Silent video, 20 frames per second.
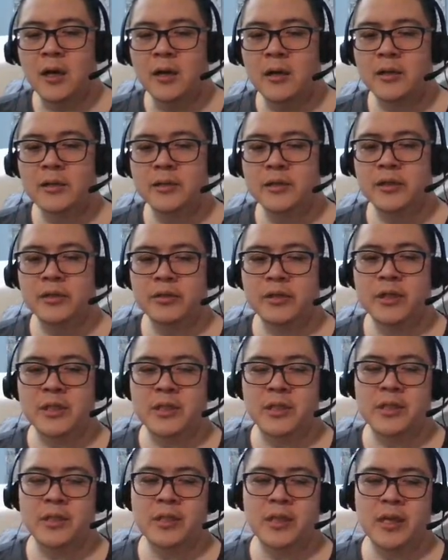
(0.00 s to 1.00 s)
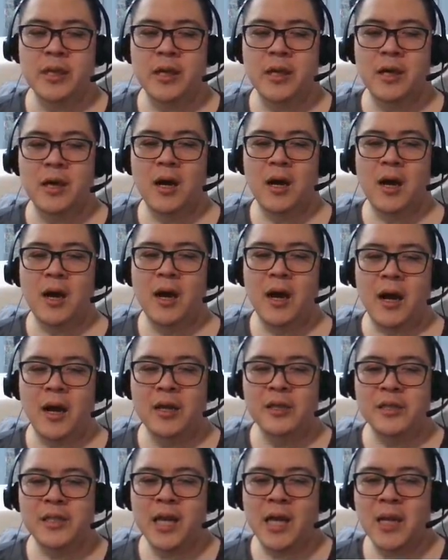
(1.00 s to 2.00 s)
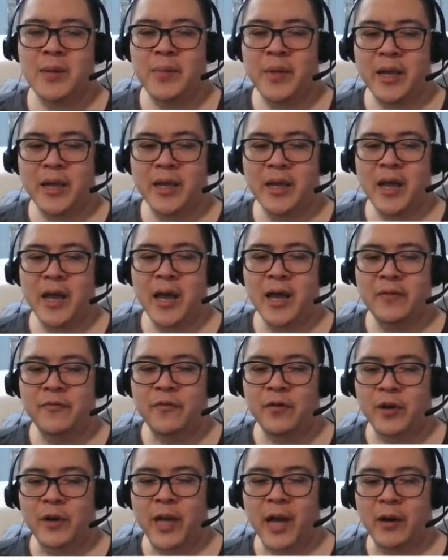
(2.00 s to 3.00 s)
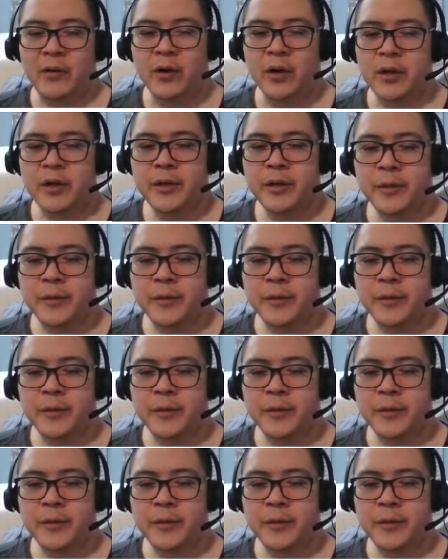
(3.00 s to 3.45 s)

Chosen's arch enemy at Fort Haron.